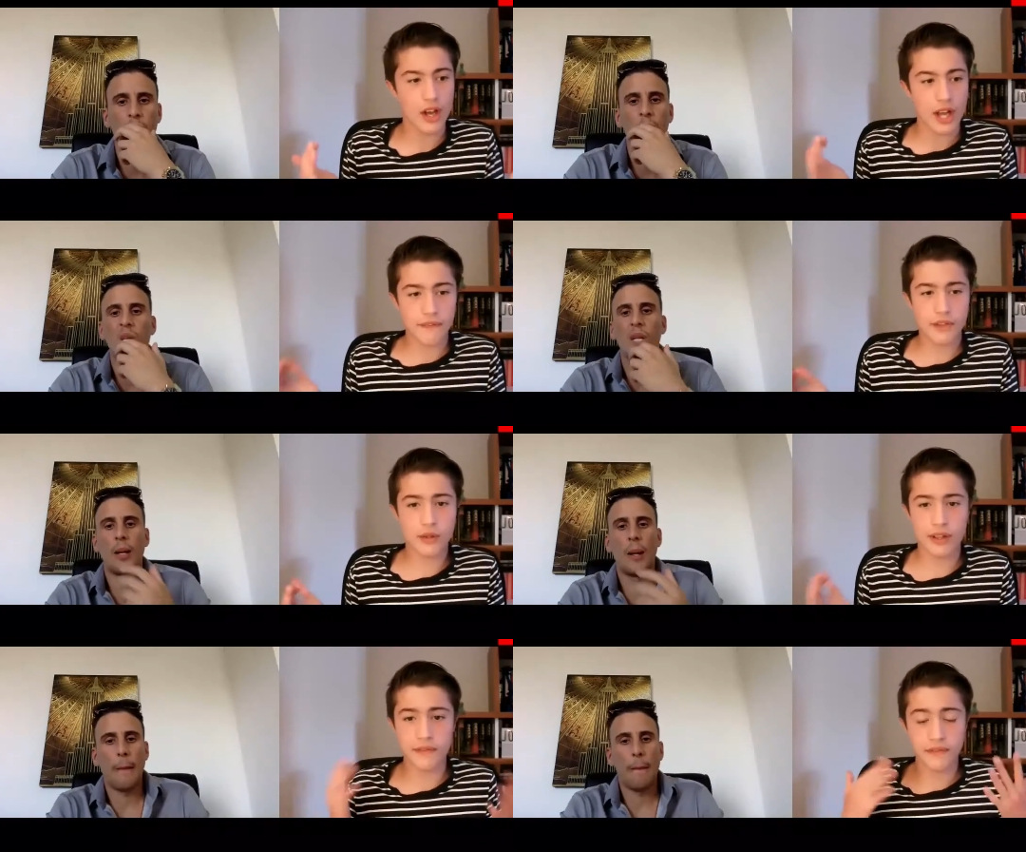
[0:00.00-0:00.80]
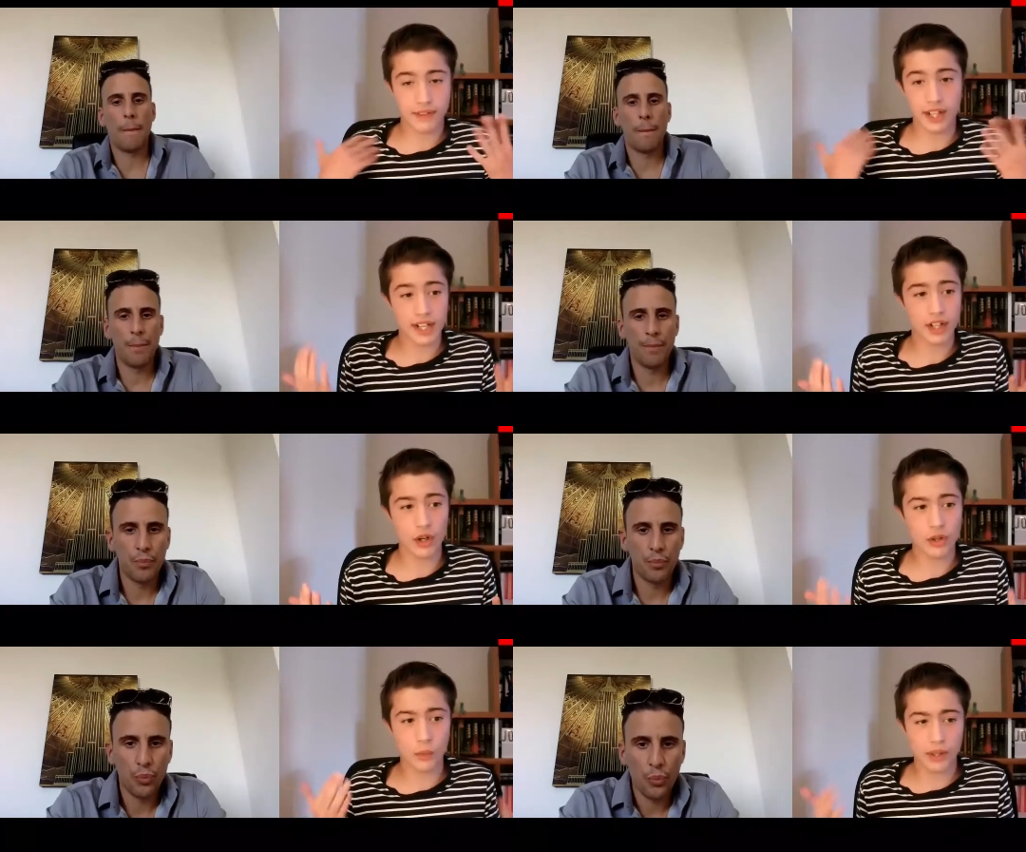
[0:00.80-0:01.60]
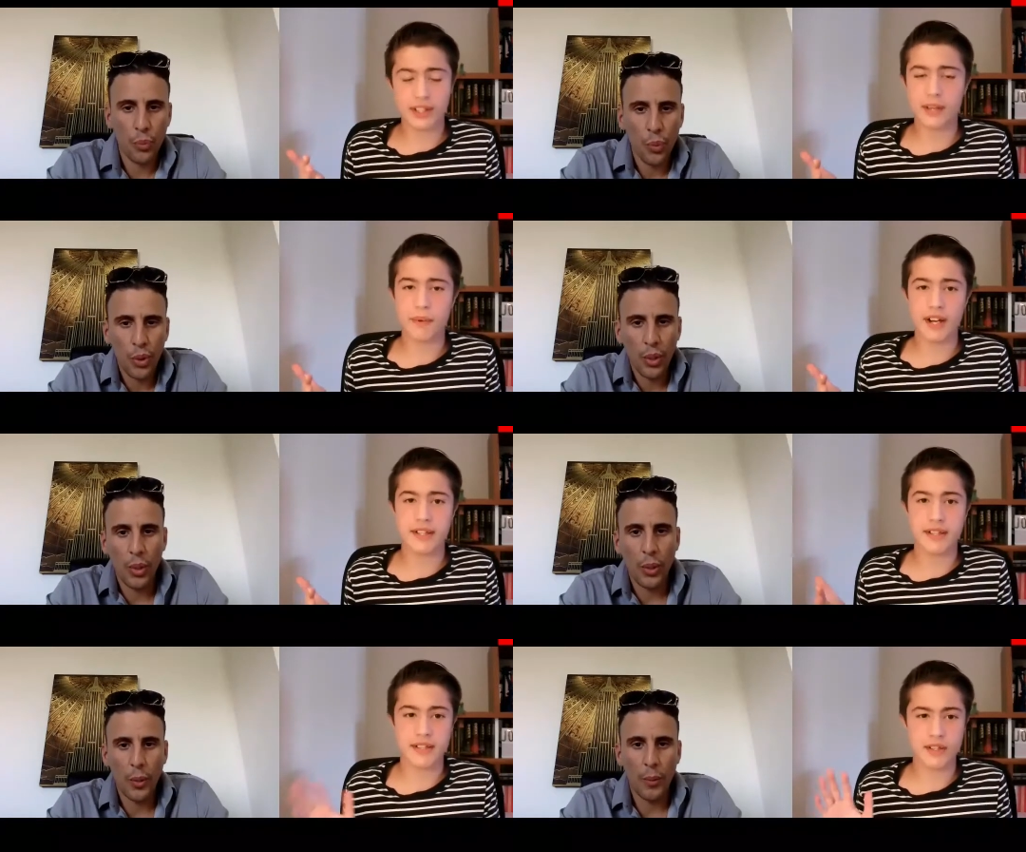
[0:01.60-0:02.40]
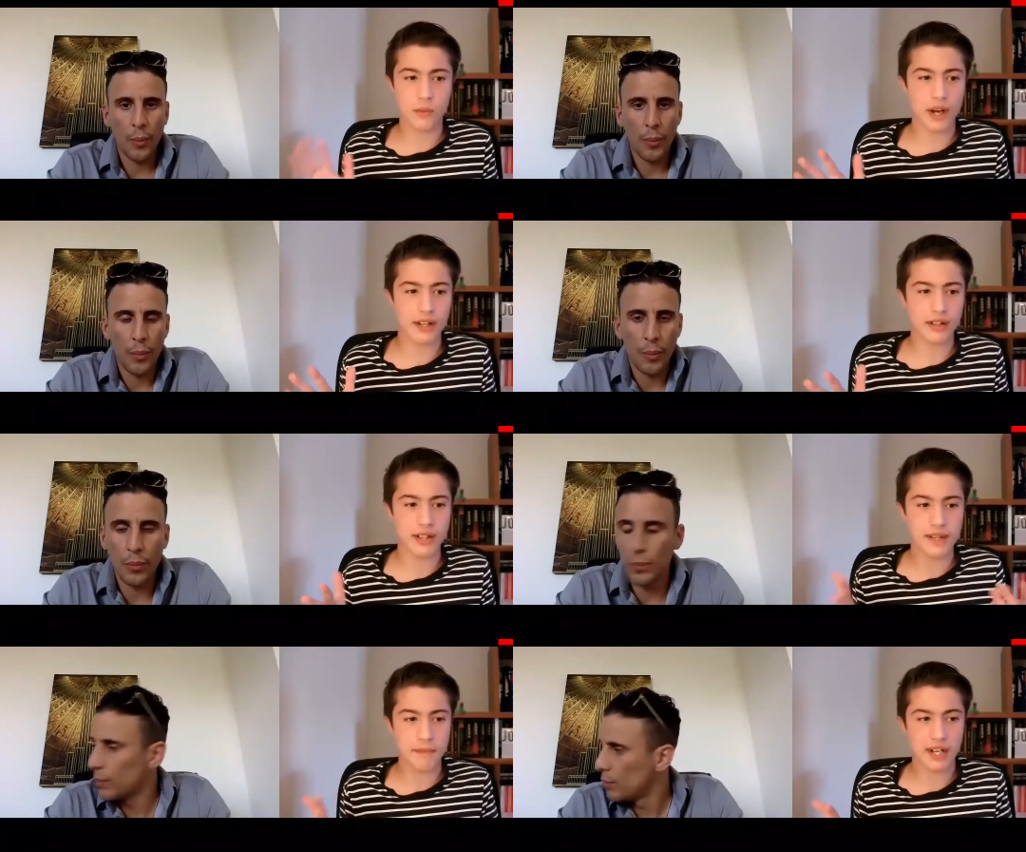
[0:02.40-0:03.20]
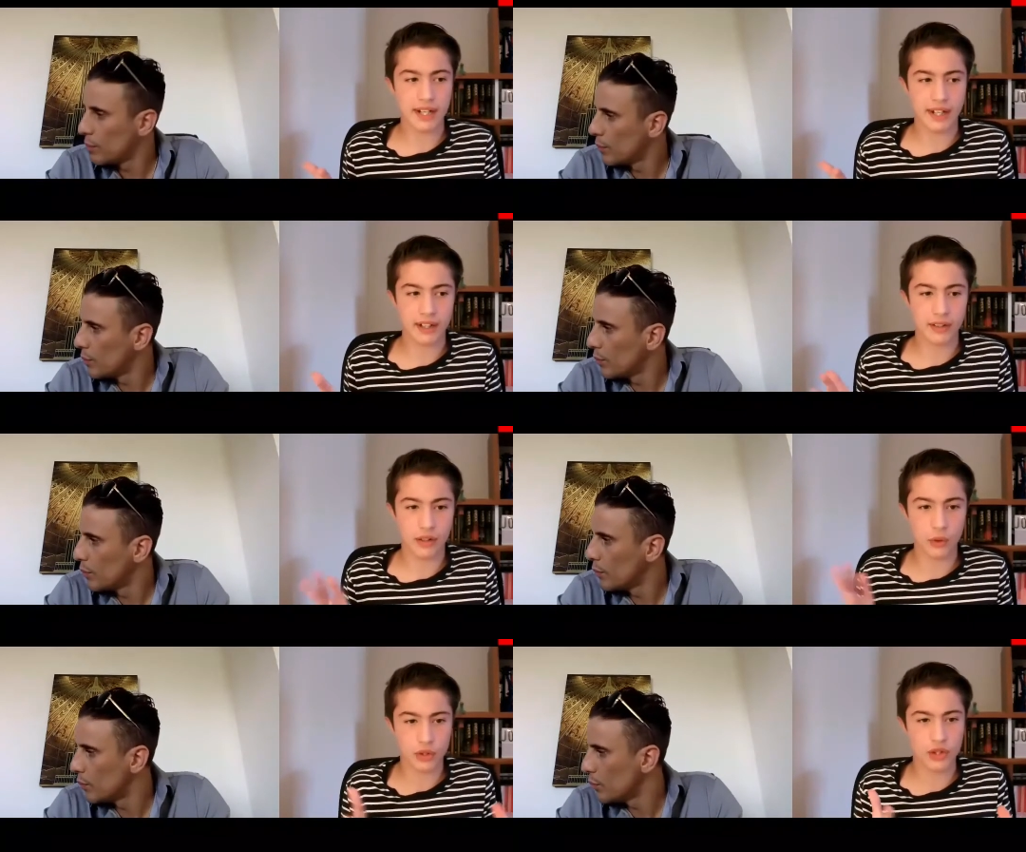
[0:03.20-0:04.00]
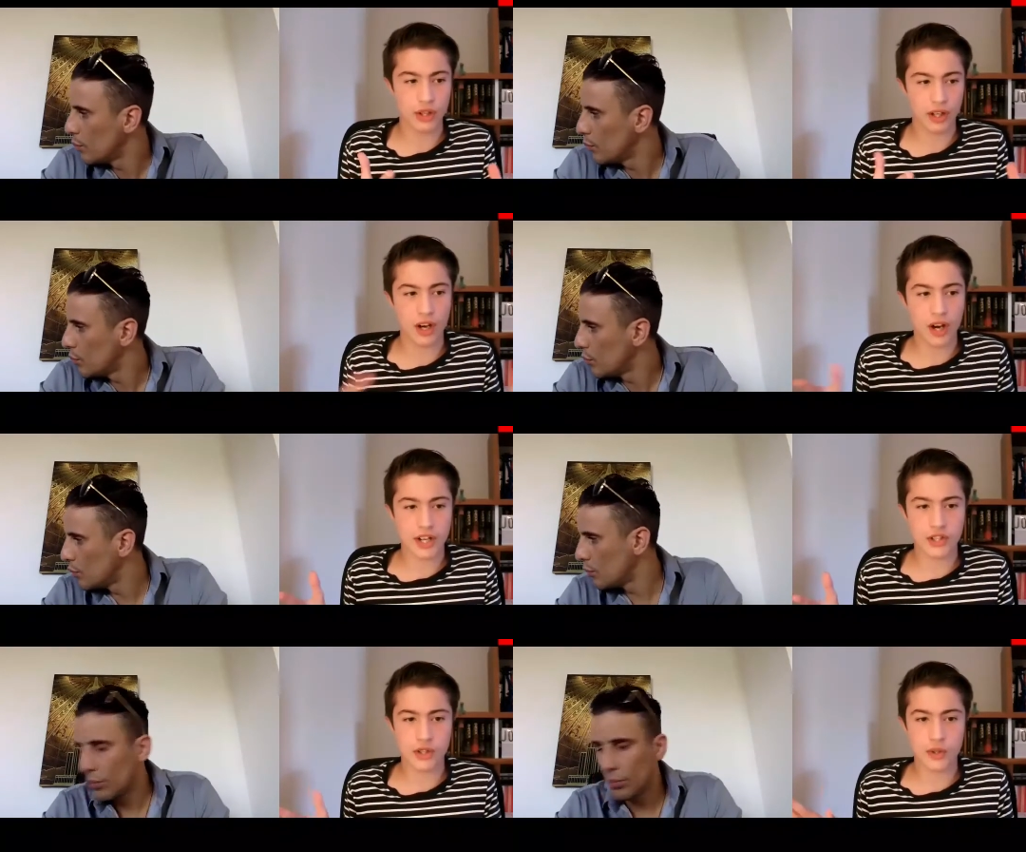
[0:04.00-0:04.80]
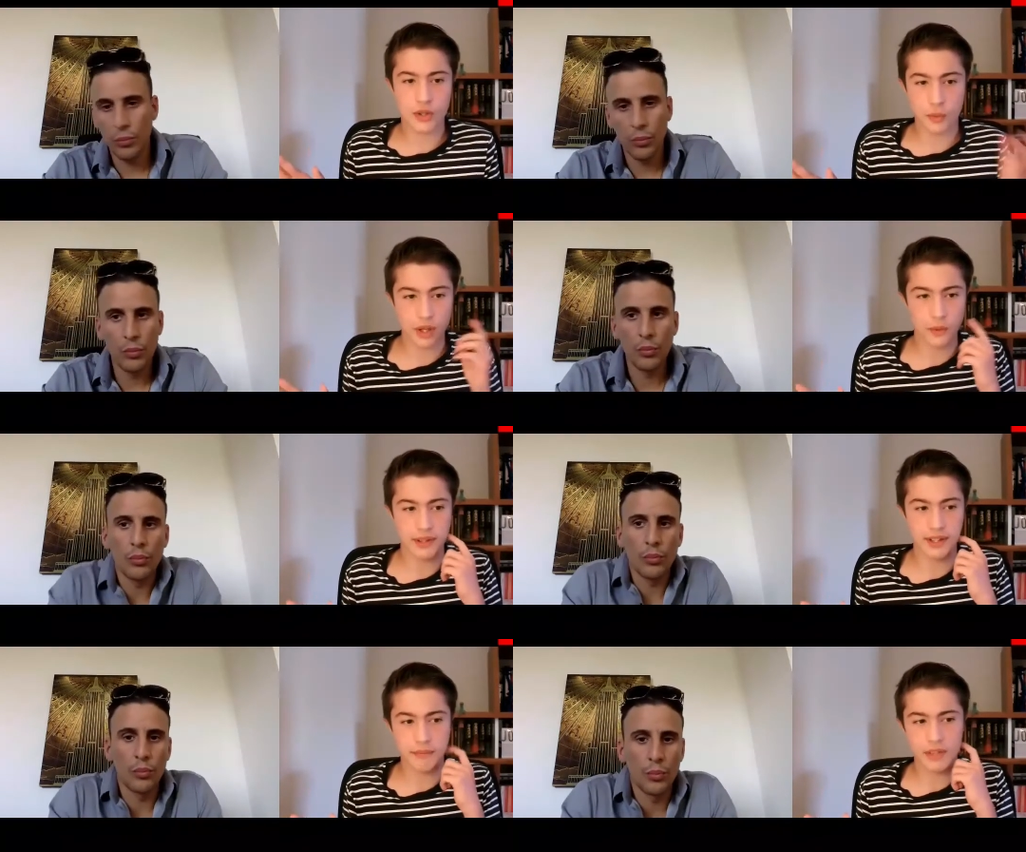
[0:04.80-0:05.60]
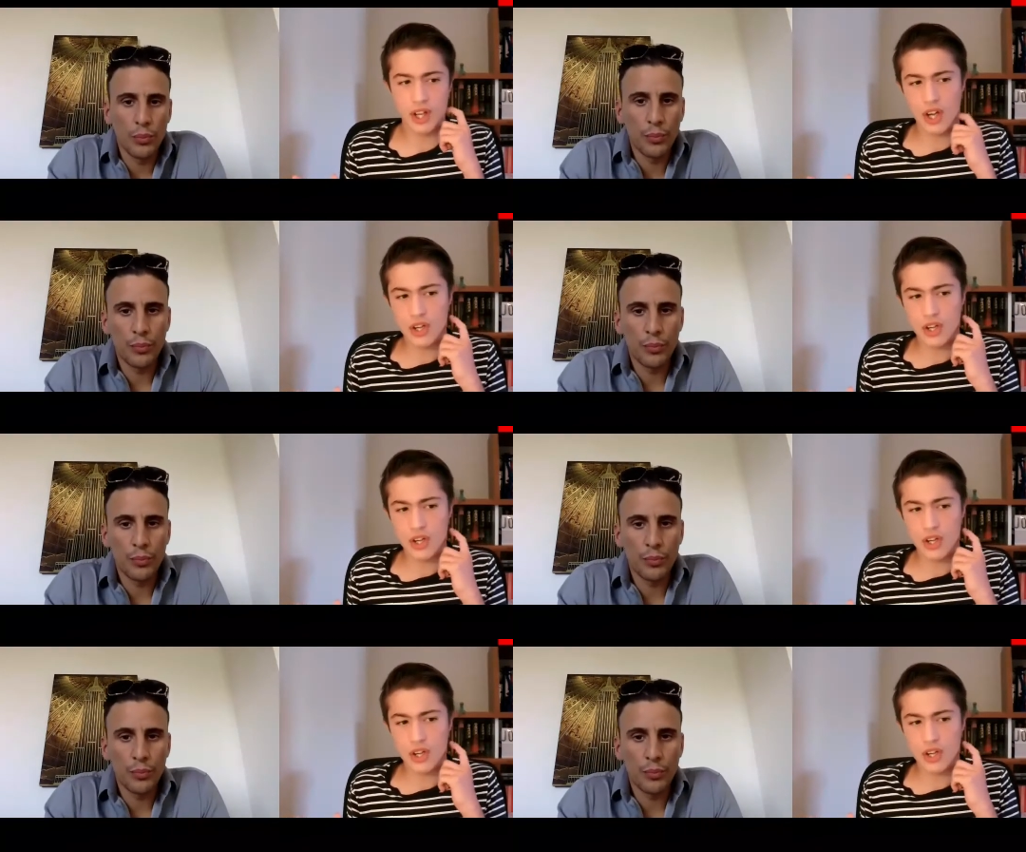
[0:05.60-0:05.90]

Speaker 1: if you if they didn't know that winning the apprentice is when the billionaire Lord Sugar hires you to work with him